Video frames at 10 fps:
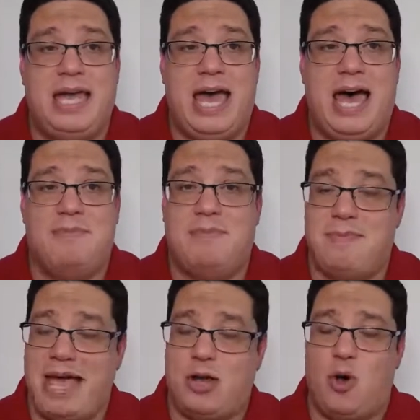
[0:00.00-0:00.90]

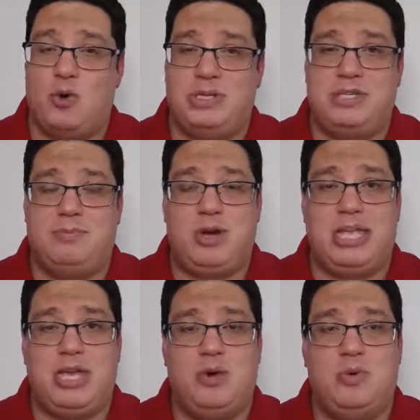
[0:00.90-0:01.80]
My goal is to
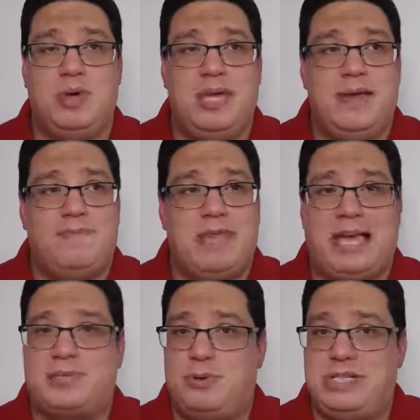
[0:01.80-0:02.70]
bring you
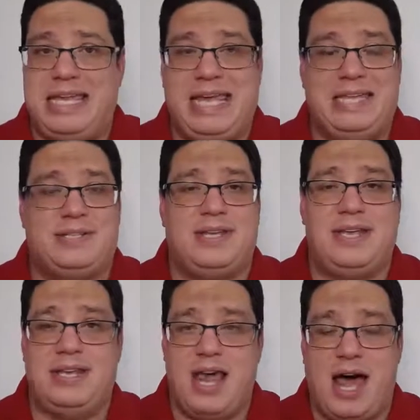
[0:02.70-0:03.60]
expertise,
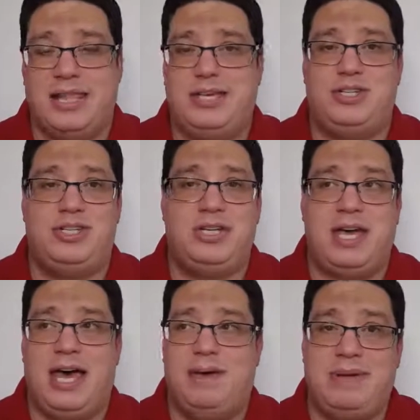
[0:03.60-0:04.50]
knowledge,
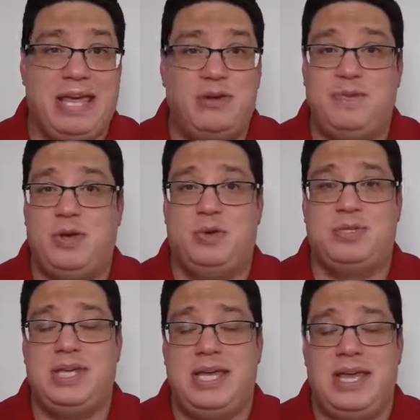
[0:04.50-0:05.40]

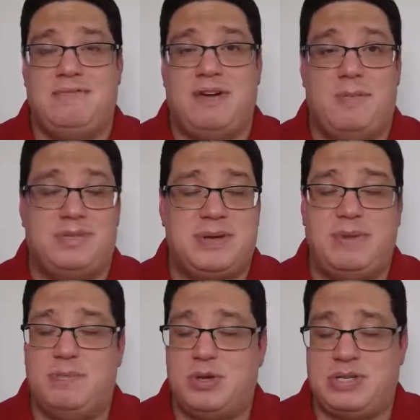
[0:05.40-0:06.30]
interviews from some
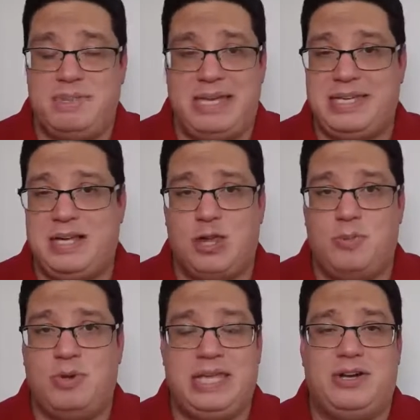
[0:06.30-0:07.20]
of the most amazing
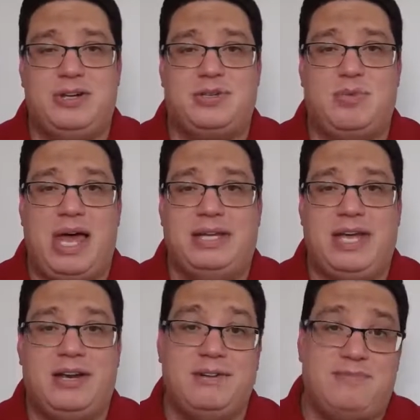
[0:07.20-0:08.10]
global leaders around
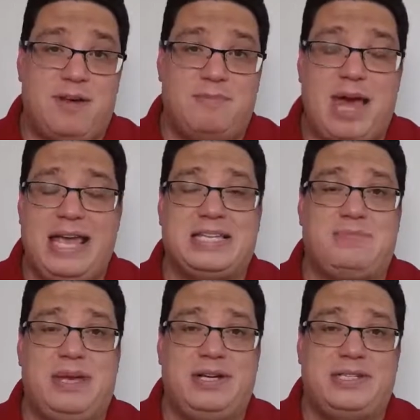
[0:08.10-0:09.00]
there, from my
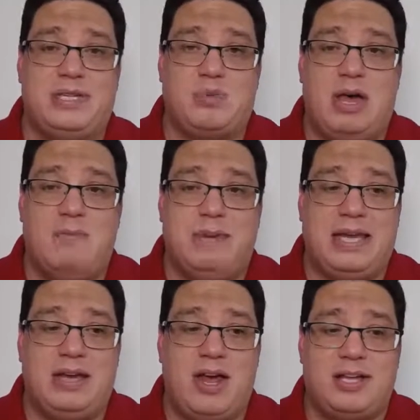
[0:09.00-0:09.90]
experience as well,
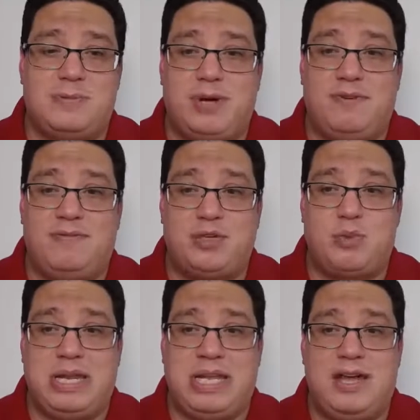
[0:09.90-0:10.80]
being an entrepreneur for
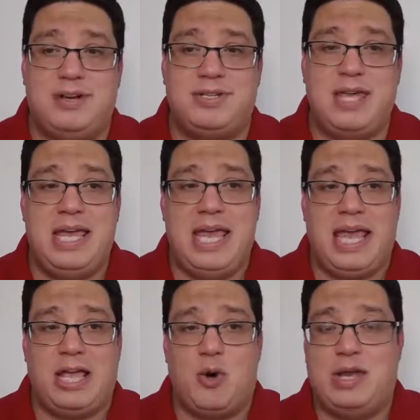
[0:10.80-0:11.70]
20 years
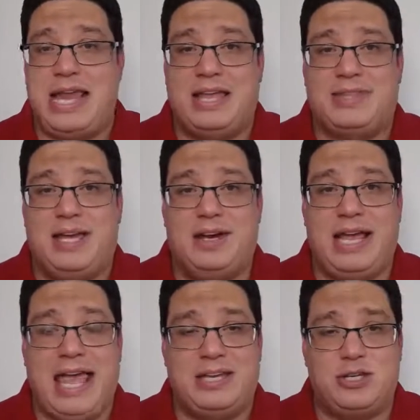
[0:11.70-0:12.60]
and going out
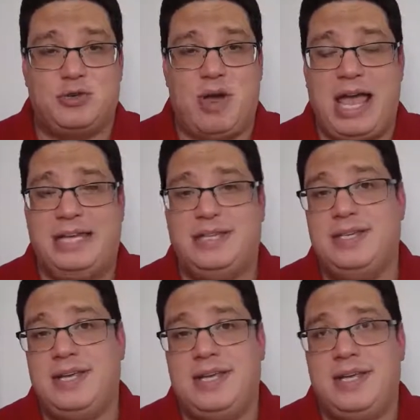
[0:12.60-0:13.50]
there and
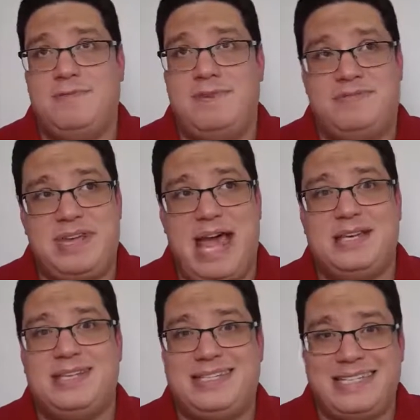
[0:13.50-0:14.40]
trying, if
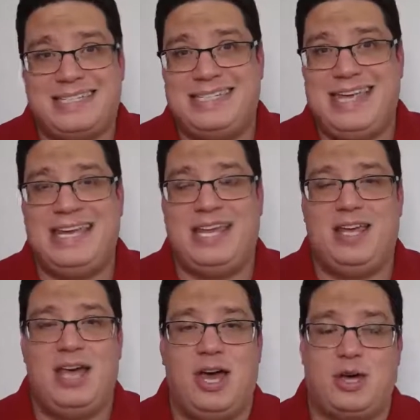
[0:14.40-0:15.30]
not
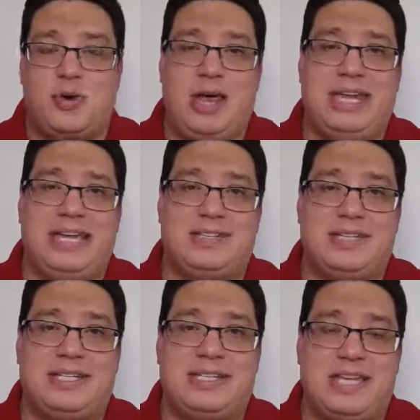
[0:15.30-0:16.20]
succeeding, on creating a
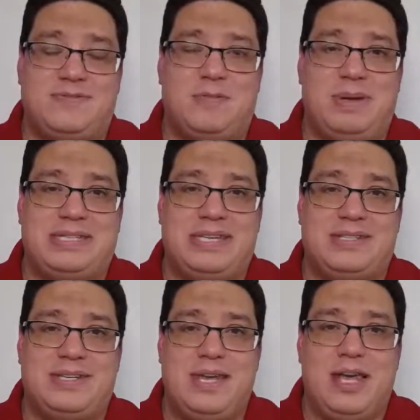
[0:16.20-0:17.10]
successful
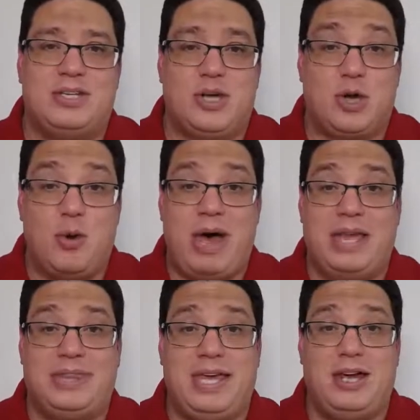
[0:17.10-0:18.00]
business. So go
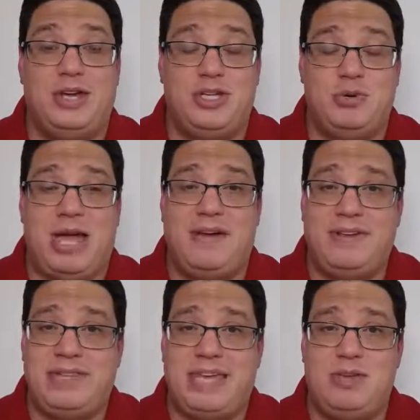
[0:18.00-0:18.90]
out there, do
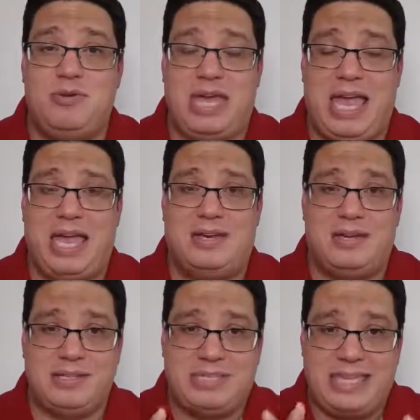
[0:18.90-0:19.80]
everything you can,
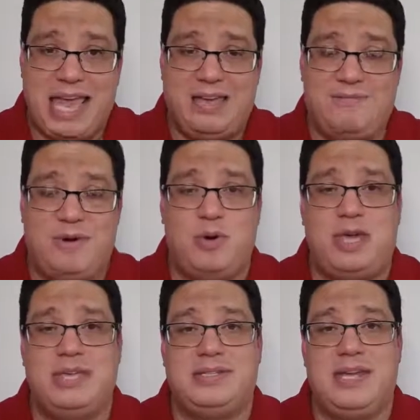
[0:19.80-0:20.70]
stay
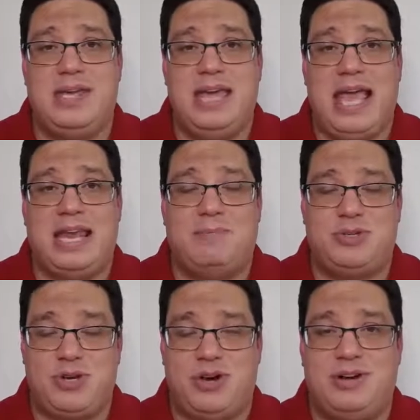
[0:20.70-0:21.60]
focused, and I'm
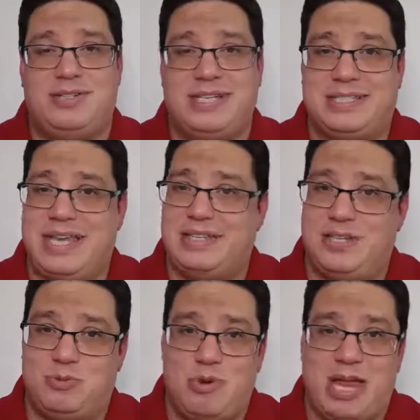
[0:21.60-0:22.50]
sure success
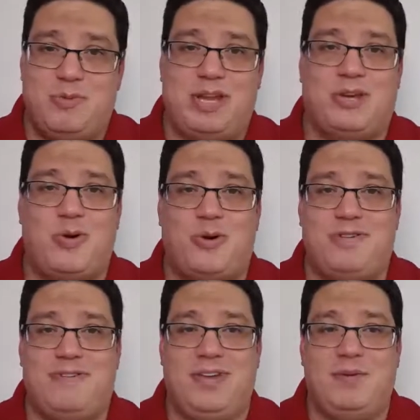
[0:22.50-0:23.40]
is right around the
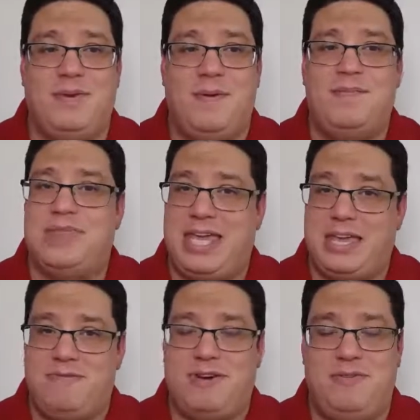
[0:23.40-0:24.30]
corner for you.
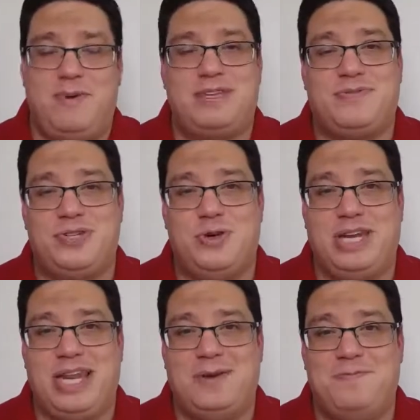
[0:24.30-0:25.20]
Thank you very much for
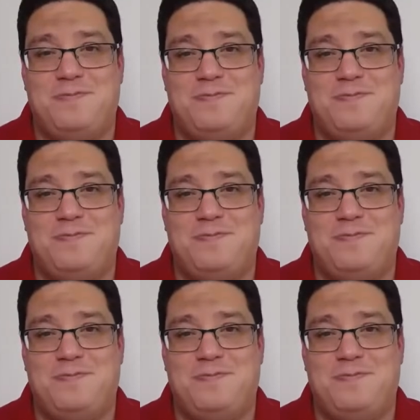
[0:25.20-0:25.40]
tuning in.